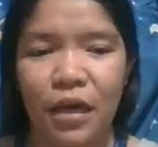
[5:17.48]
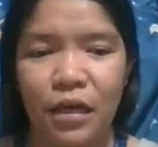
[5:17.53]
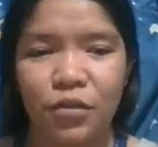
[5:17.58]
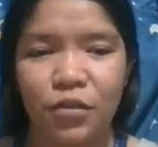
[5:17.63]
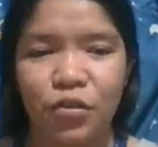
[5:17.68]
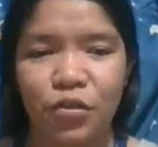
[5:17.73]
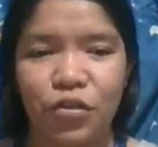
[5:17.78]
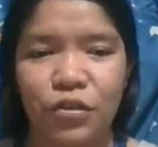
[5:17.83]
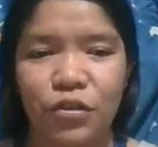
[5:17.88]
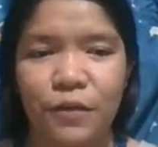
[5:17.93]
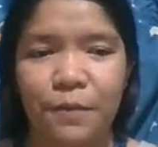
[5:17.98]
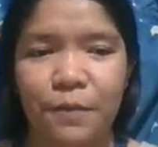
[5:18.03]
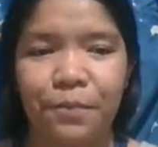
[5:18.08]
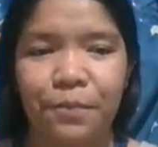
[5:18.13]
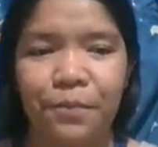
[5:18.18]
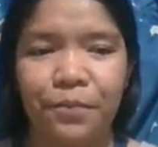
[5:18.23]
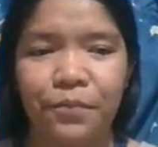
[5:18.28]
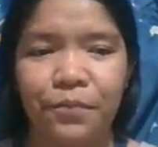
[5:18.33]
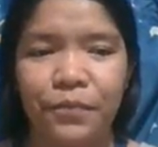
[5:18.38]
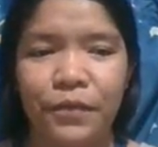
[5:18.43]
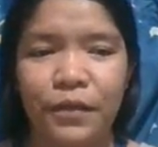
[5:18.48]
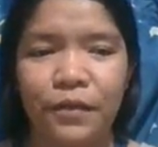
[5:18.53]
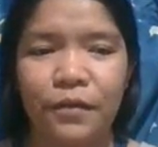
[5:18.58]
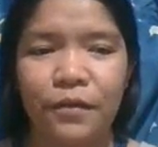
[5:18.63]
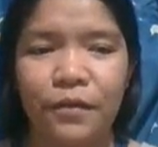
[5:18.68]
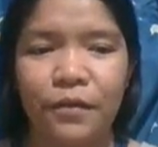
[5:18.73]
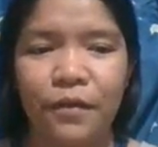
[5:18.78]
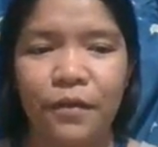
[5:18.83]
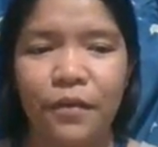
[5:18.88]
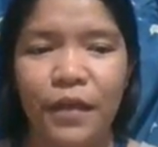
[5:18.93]
cage.
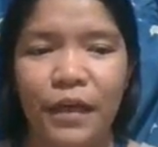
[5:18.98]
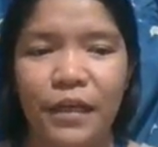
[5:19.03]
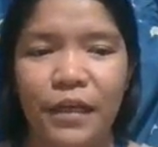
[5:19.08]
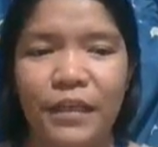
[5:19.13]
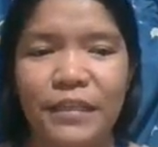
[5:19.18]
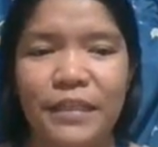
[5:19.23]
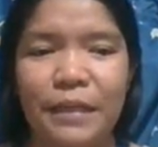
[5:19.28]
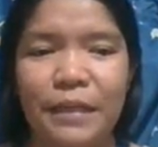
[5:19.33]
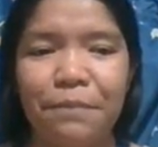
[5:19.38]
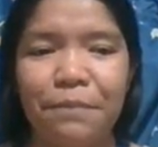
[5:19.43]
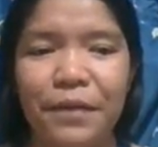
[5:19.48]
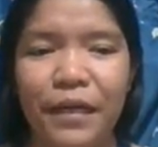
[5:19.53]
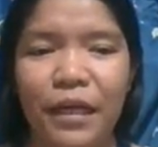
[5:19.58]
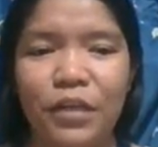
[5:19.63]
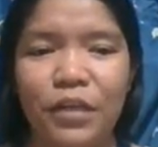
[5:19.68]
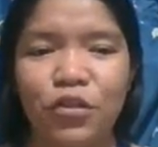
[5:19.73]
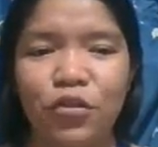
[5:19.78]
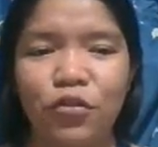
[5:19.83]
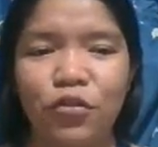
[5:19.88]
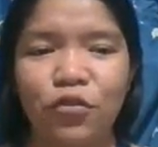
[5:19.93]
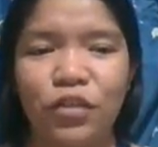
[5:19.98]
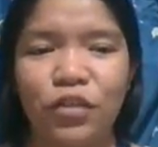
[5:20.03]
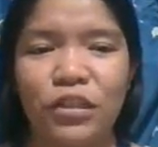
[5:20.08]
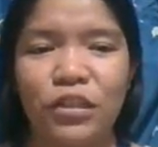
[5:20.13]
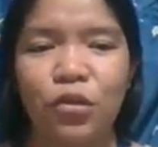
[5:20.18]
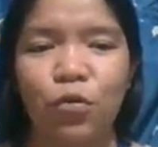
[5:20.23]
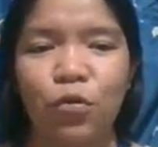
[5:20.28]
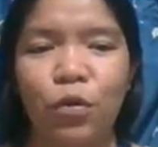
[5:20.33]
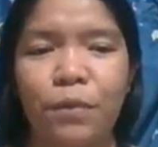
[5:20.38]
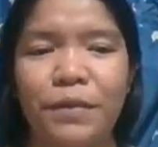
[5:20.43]
That is the implication to
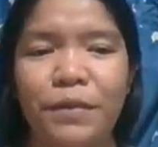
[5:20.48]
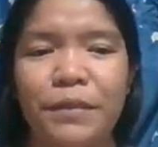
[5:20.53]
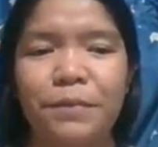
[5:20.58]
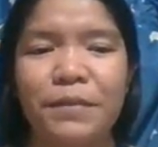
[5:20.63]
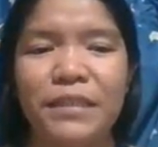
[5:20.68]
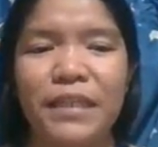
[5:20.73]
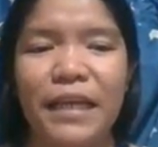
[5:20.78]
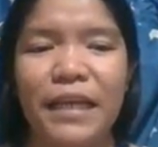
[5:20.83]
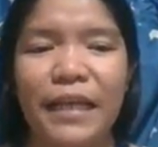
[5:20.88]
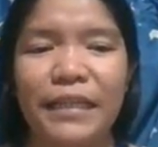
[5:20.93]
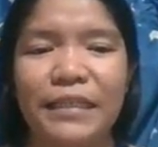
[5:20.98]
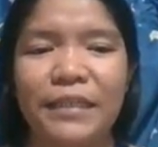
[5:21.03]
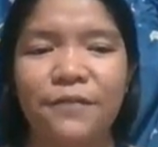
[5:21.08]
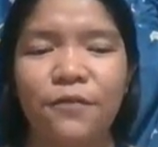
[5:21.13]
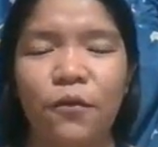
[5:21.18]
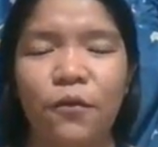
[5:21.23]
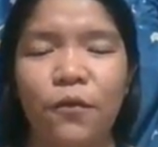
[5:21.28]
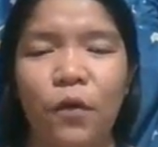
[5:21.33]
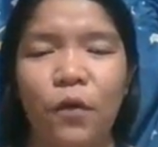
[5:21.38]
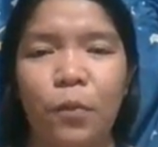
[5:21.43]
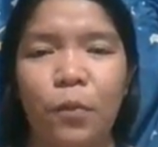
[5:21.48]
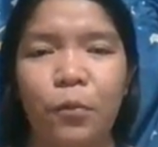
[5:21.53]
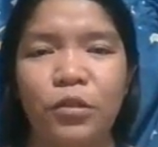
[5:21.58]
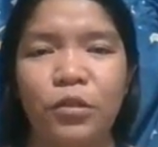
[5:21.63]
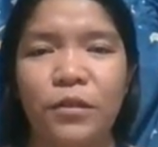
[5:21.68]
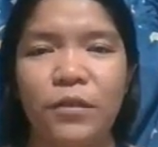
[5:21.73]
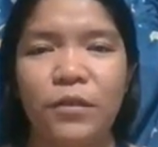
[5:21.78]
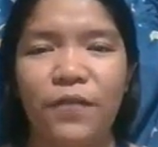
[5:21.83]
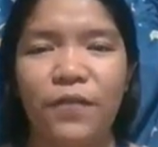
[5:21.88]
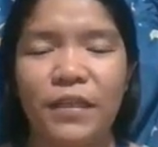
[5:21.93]
teaching. We must be selective of our
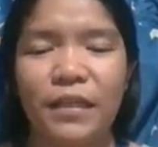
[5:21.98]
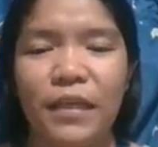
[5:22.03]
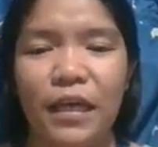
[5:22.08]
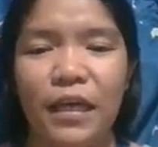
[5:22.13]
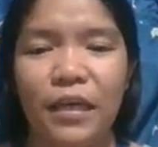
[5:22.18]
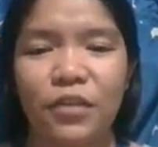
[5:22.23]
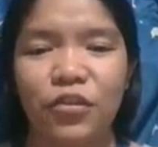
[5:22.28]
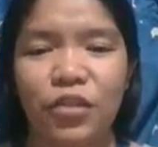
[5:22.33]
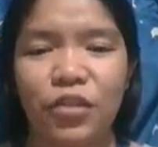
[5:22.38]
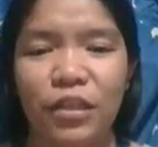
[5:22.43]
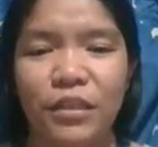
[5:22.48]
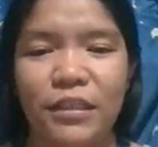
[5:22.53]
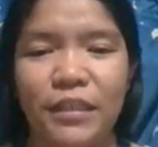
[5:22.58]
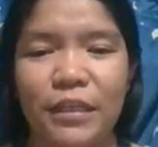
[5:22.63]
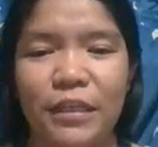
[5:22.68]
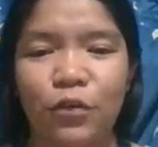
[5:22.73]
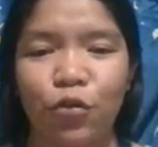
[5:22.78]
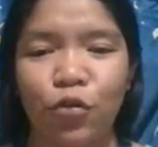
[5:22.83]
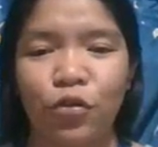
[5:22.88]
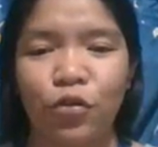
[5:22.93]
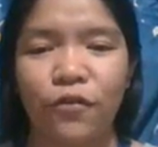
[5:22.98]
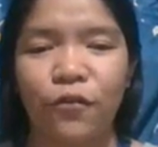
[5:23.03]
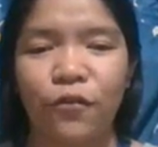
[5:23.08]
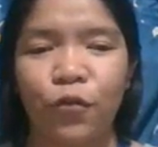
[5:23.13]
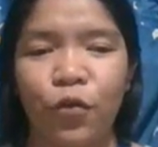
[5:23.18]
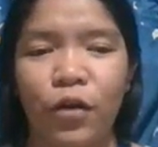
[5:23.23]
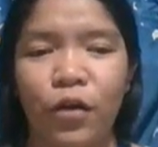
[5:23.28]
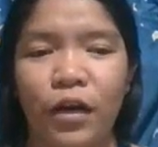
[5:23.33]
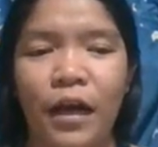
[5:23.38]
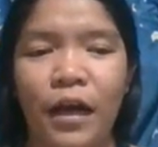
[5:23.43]
motivating agents in order
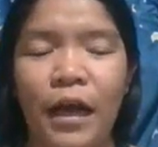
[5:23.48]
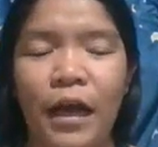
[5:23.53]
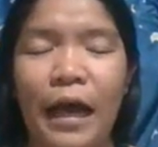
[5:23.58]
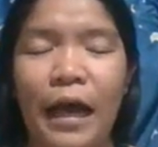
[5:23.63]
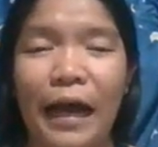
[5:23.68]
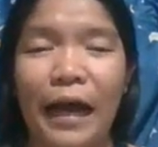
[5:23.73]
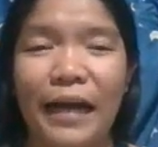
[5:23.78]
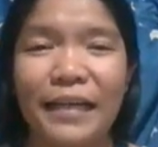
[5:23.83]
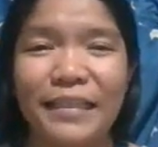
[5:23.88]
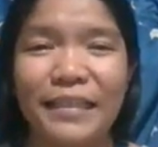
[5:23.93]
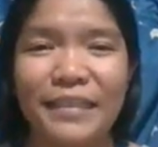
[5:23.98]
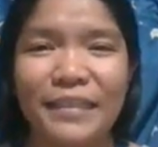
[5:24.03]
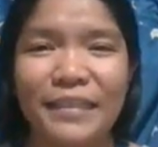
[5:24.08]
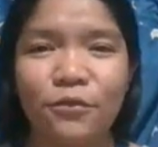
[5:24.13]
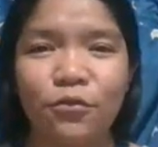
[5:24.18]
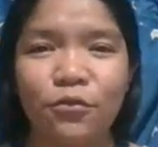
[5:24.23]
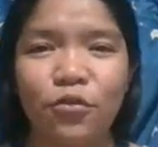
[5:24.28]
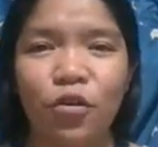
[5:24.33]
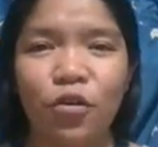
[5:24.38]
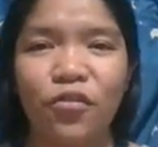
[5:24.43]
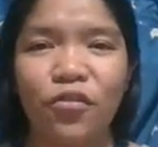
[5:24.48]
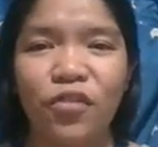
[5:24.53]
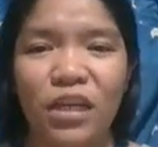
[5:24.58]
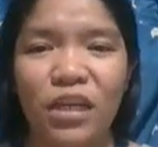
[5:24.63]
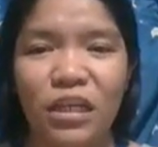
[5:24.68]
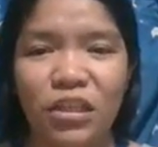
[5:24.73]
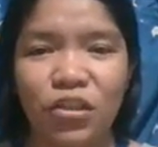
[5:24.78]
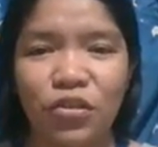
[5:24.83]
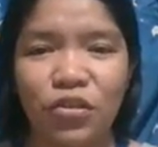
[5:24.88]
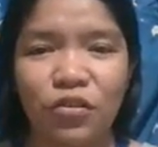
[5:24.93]
for us to
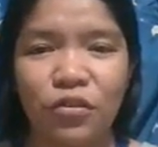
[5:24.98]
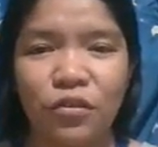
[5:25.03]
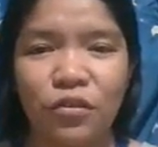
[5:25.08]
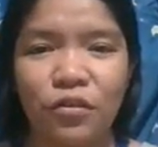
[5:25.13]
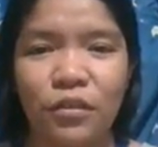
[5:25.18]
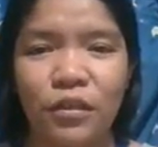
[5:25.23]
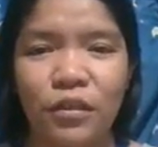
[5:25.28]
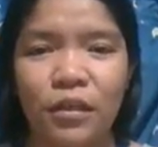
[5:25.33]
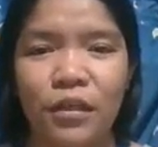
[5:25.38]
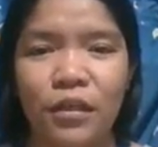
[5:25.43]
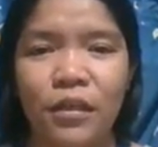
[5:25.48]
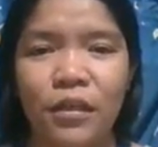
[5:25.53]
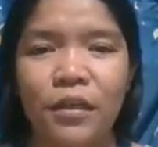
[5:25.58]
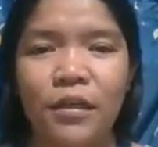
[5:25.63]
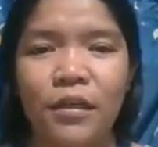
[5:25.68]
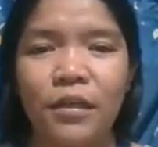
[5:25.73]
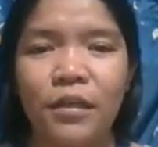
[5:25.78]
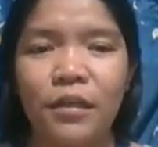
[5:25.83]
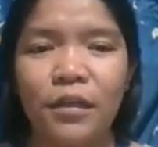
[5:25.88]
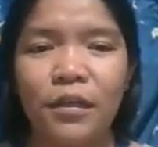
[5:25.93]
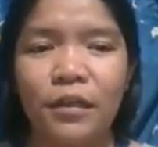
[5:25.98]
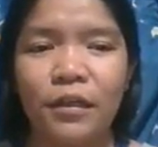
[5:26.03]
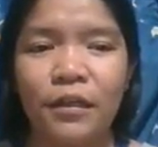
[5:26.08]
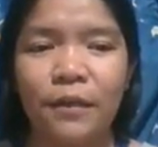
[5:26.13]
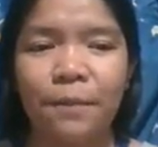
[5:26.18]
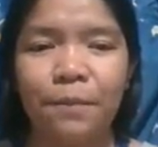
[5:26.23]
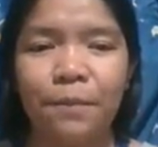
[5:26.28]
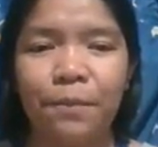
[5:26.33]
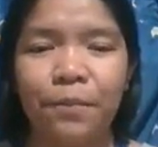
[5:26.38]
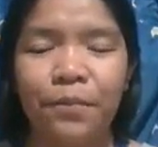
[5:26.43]
condition
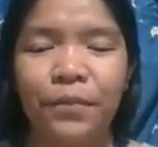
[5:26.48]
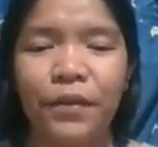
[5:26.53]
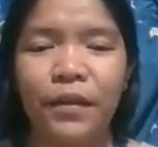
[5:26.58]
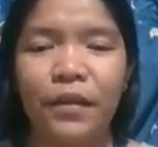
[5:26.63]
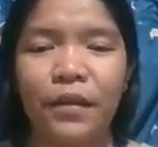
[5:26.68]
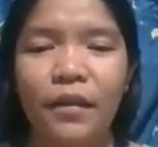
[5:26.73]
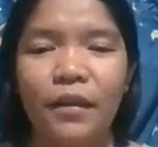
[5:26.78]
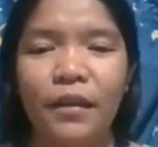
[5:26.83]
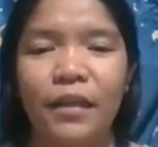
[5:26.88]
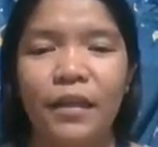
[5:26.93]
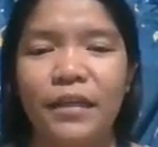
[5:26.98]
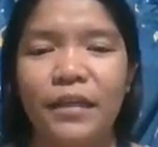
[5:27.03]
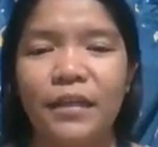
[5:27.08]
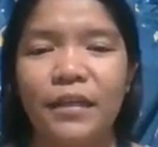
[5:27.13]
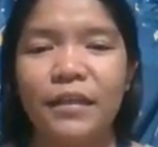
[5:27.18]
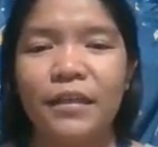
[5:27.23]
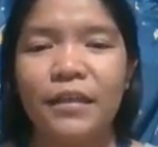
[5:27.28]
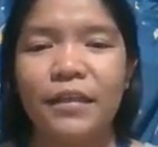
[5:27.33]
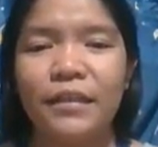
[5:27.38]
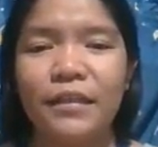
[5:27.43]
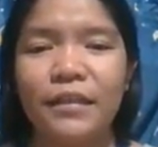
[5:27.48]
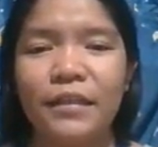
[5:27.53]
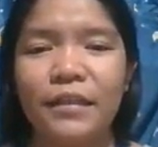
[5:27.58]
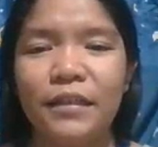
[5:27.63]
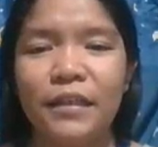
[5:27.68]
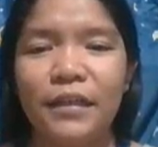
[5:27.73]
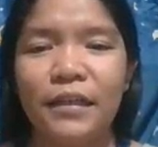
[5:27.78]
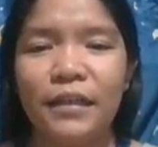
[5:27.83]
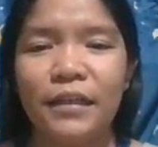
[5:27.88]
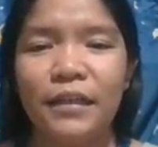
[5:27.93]
um, the
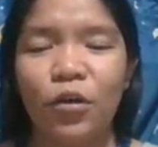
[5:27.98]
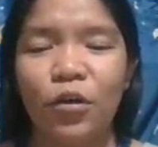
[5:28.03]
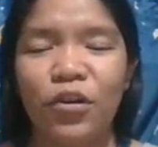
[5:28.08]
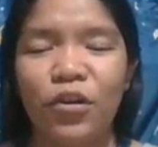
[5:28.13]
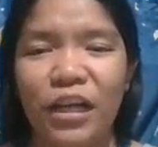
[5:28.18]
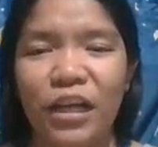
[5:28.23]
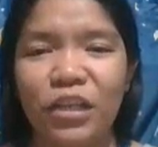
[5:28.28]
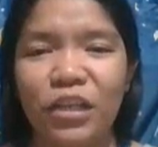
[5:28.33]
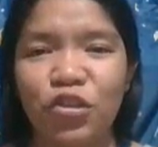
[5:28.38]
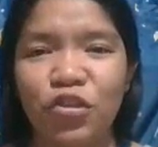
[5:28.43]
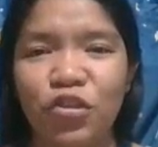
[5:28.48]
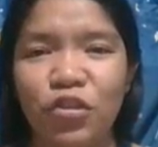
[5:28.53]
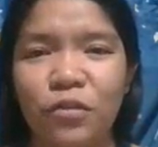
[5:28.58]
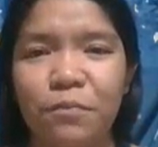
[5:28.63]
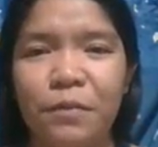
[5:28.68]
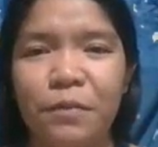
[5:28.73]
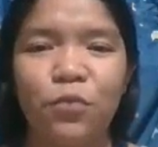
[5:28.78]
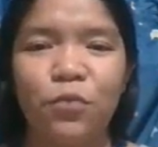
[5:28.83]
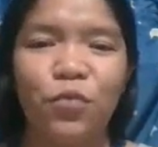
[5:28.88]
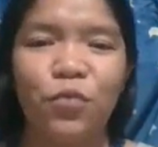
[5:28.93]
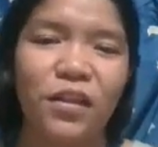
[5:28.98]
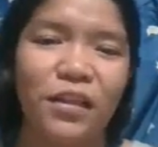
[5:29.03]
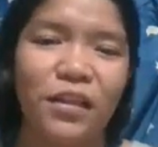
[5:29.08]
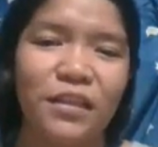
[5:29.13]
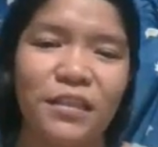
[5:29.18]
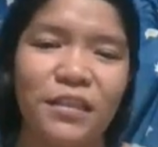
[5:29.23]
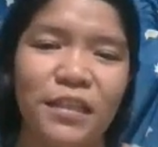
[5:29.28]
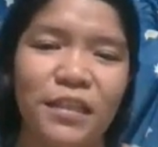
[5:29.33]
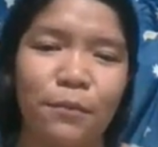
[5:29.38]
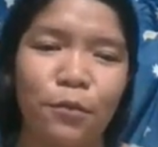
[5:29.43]
connection between
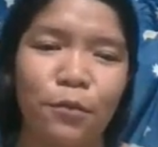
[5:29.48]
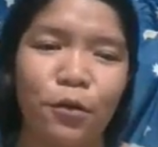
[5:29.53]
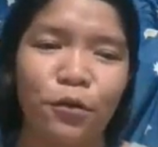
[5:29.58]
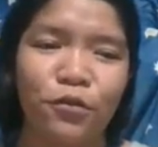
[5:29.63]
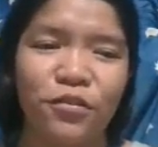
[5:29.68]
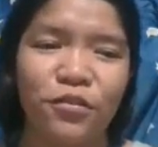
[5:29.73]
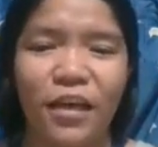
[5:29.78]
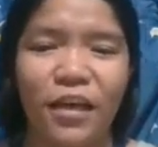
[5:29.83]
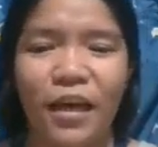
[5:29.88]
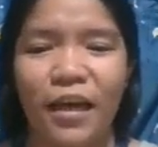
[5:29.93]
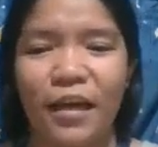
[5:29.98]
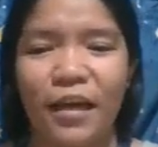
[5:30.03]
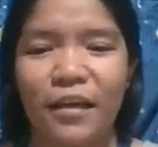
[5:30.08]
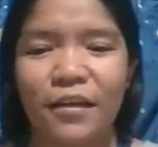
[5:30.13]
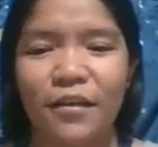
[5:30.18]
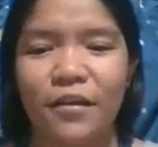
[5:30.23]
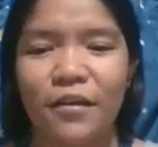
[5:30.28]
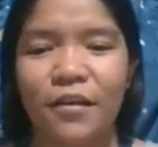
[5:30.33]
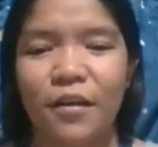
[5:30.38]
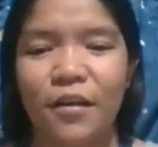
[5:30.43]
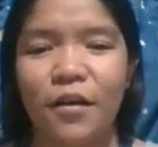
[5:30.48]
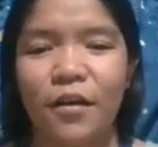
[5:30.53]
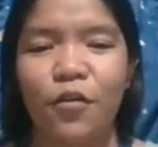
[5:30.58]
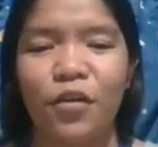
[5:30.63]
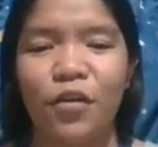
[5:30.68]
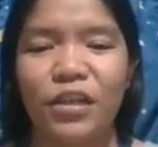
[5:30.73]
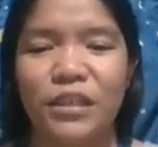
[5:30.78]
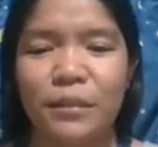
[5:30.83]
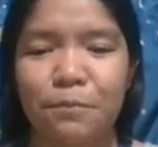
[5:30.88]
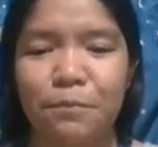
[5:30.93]
the stimulus and
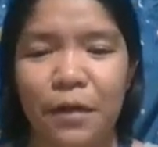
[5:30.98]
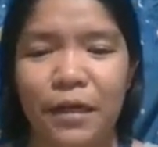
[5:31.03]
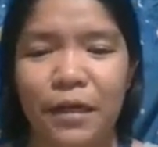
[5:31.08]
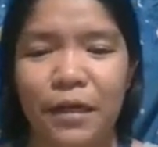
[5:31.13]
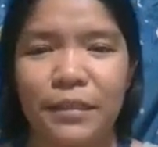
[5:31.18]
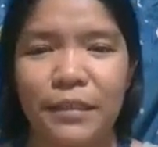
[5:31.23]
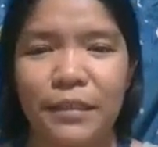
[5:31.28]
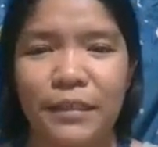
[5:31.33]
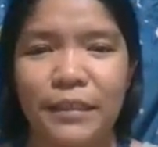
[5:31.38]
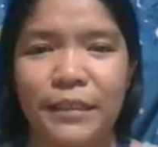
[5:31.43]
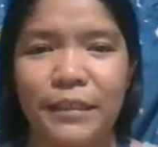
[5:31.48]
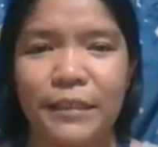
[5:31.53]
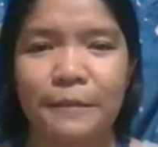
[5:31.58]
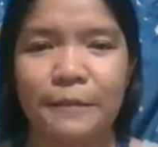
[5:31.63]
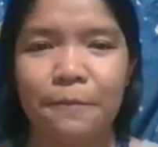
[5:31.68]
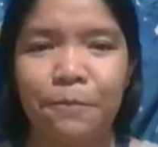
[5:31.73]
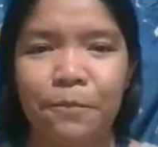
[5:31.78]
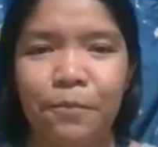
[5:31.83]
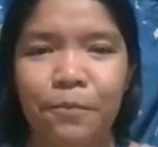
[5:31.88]
response.